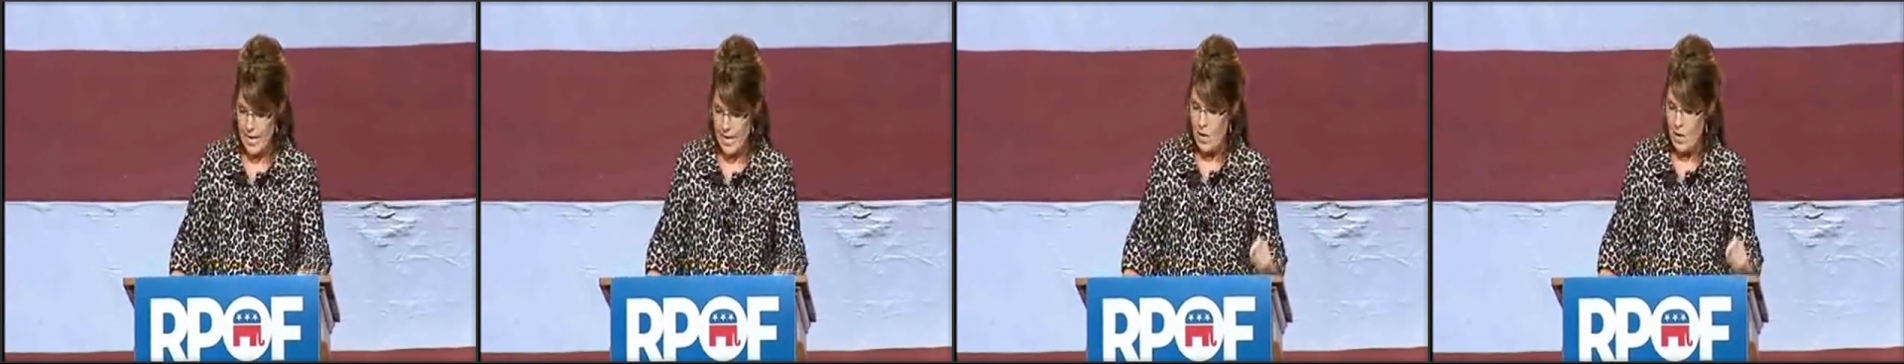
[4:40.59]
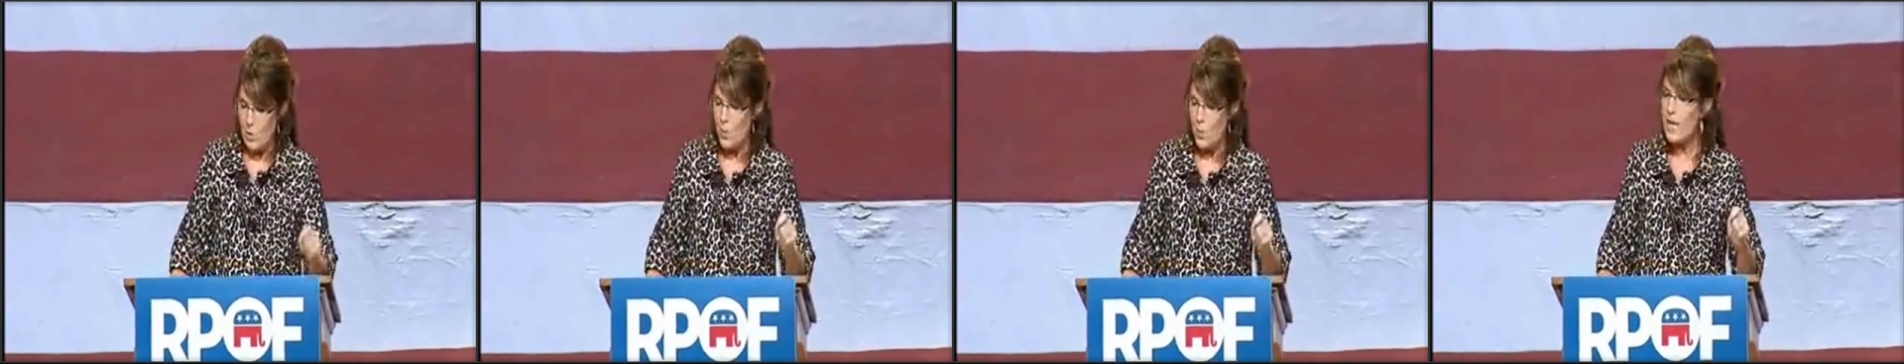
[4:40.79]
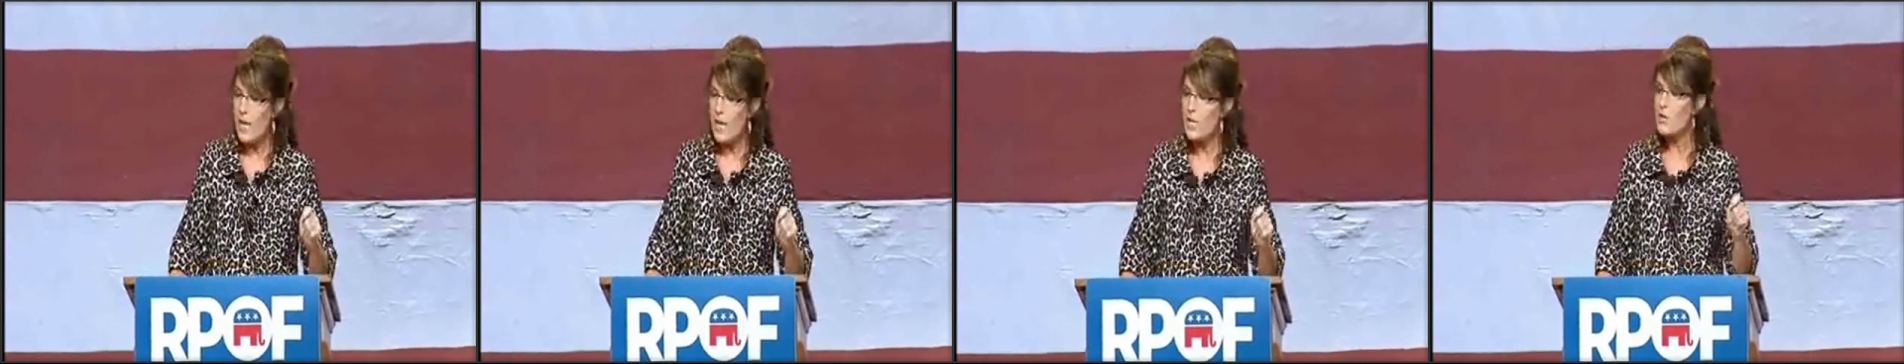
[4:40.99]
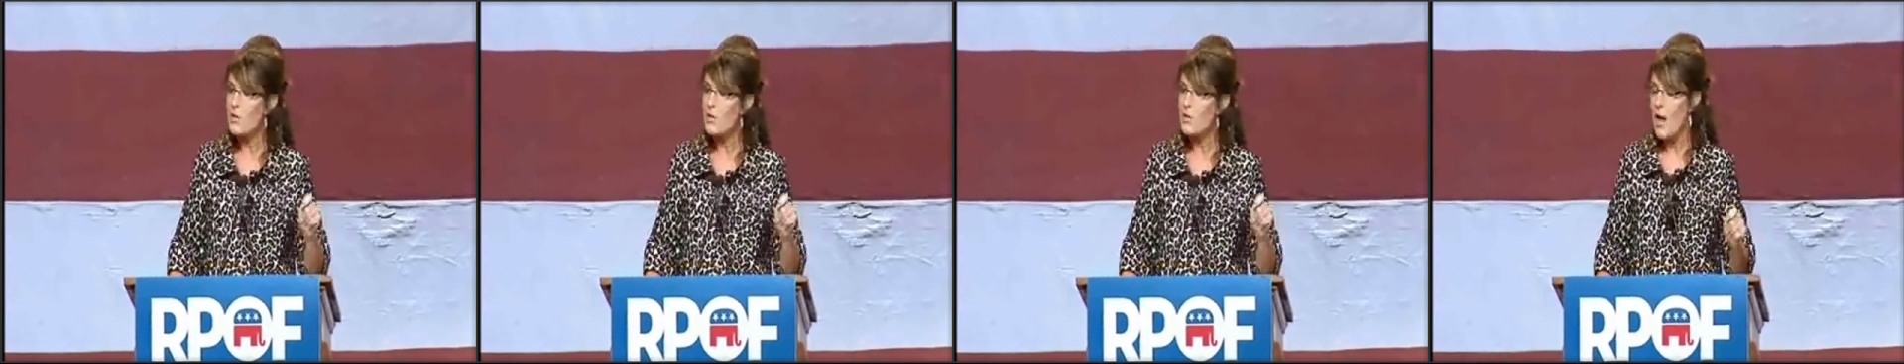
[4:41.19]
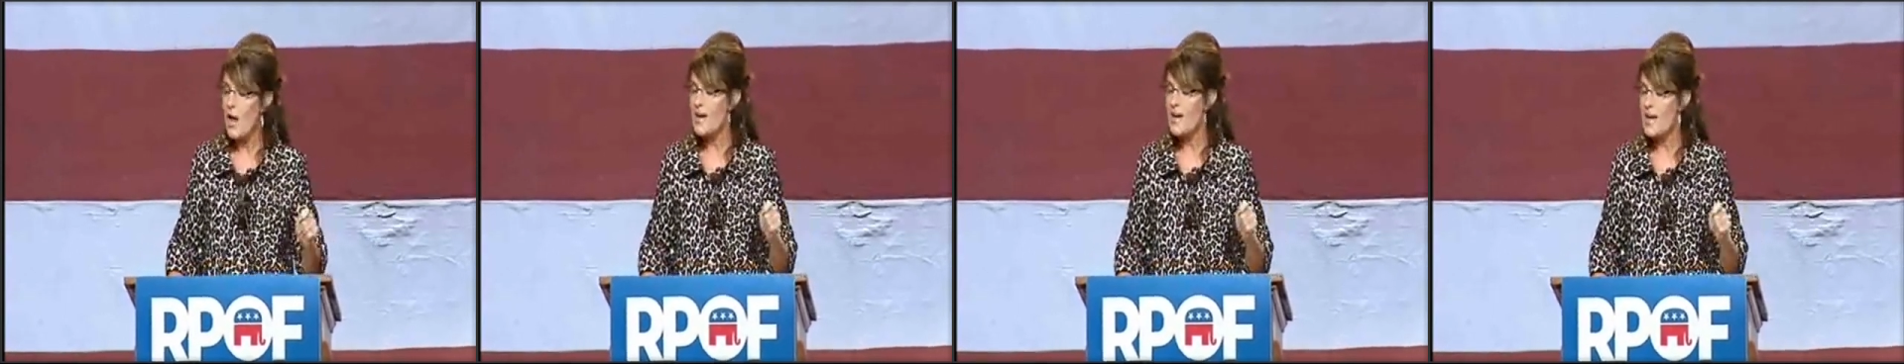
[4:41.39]
We do
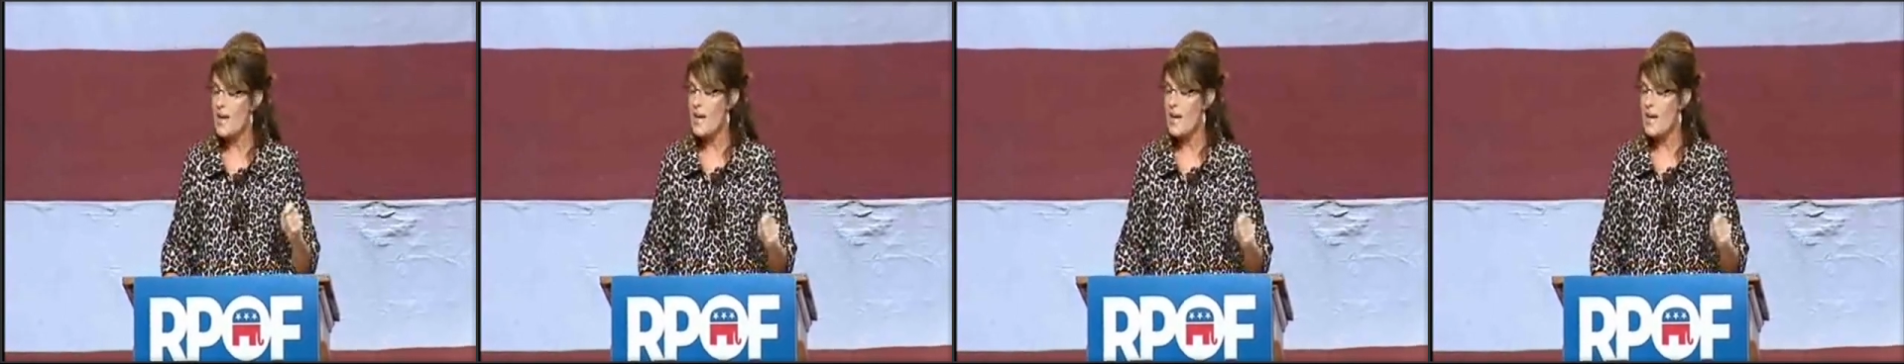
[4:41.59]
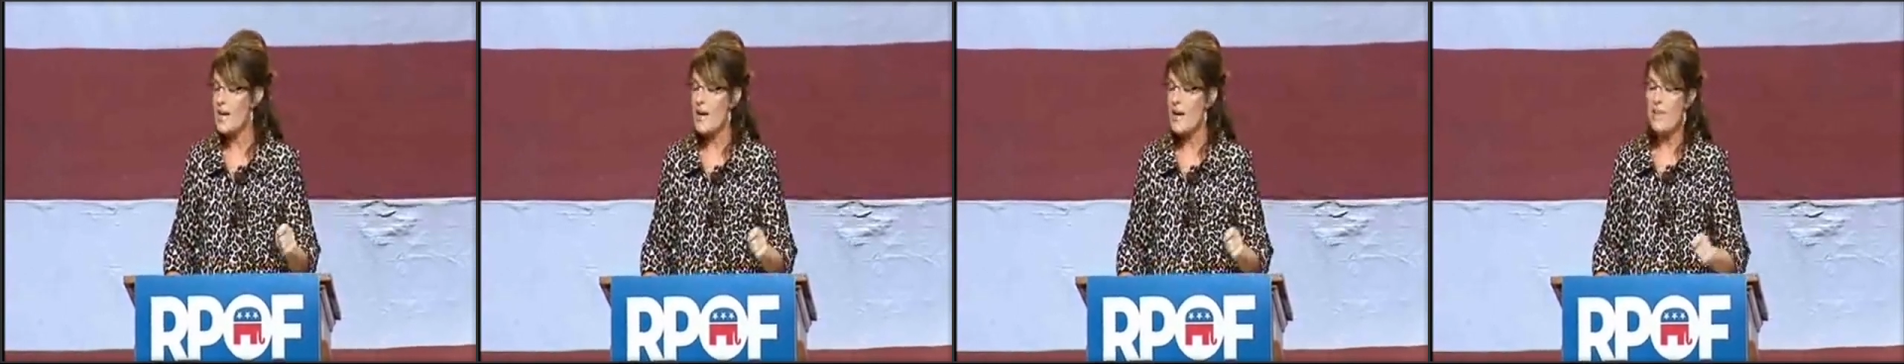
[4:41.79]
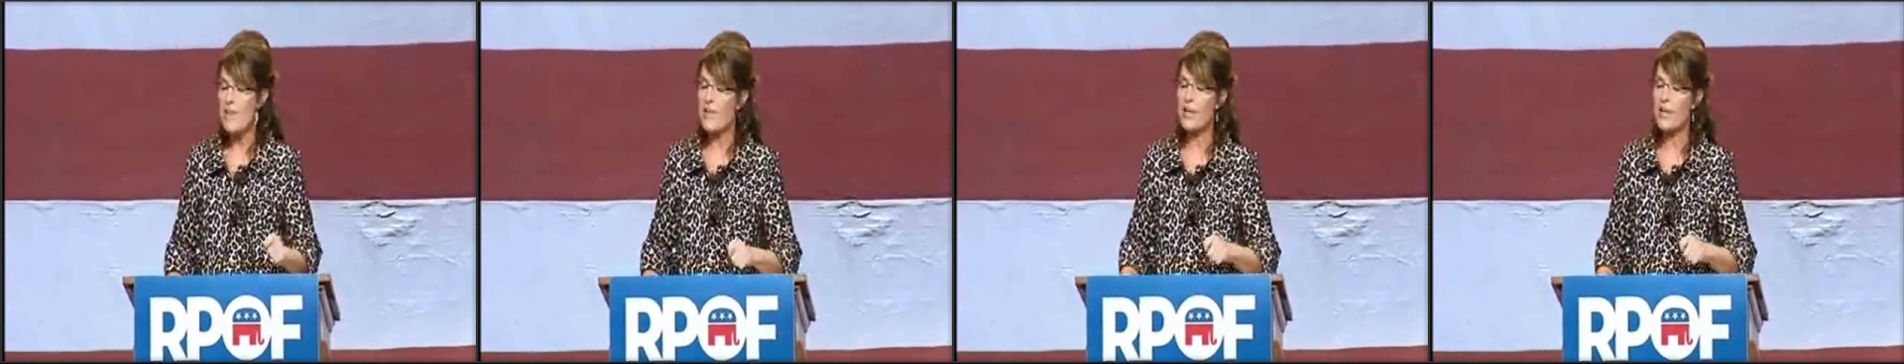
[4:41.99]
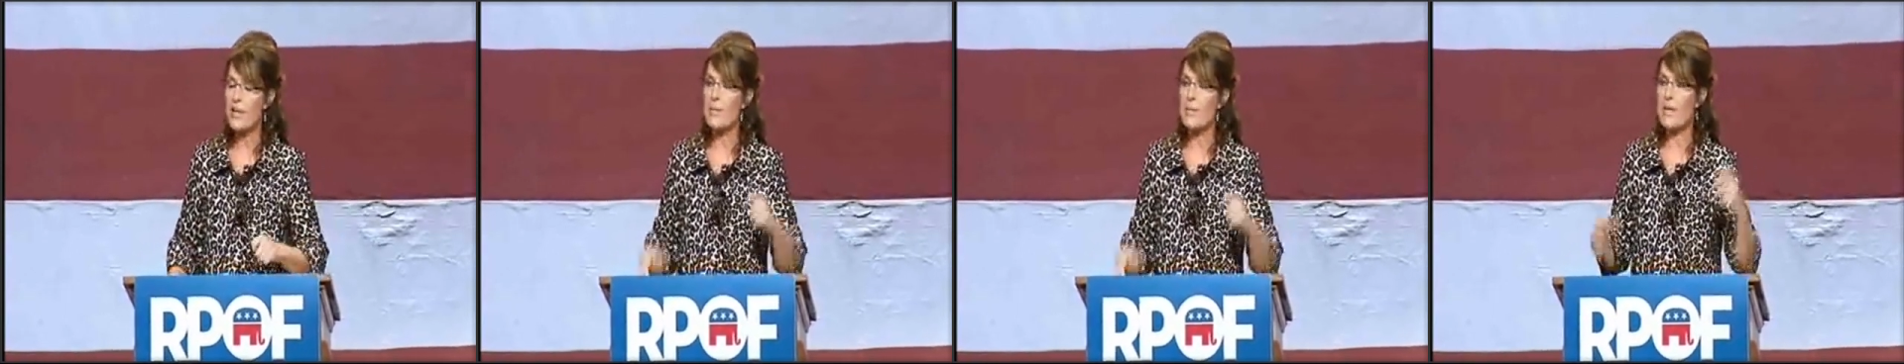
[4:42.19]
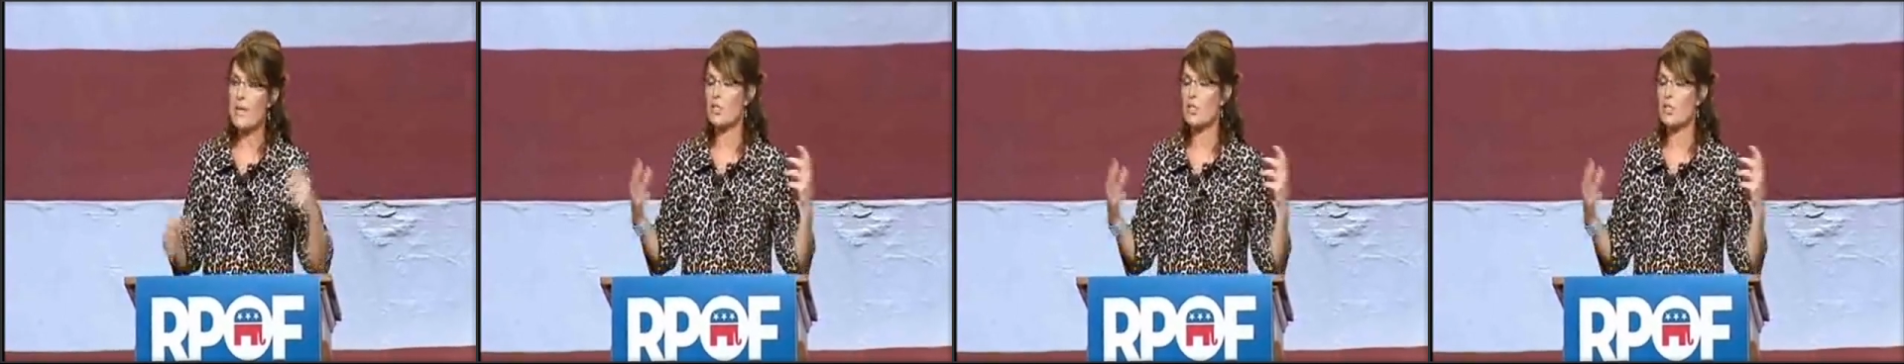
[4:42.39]
not need a fundamental